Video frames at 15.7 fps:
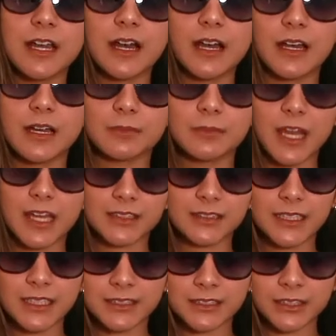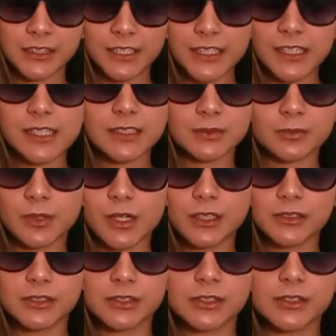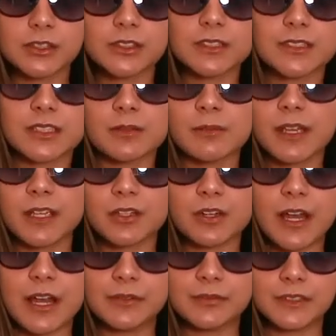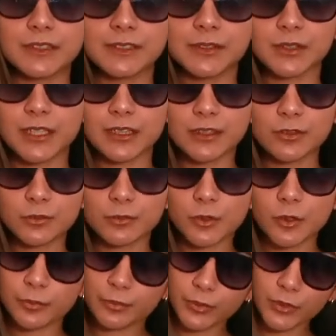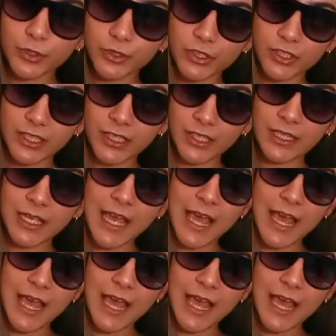accessory as well to use to make your outfits look a little more bougie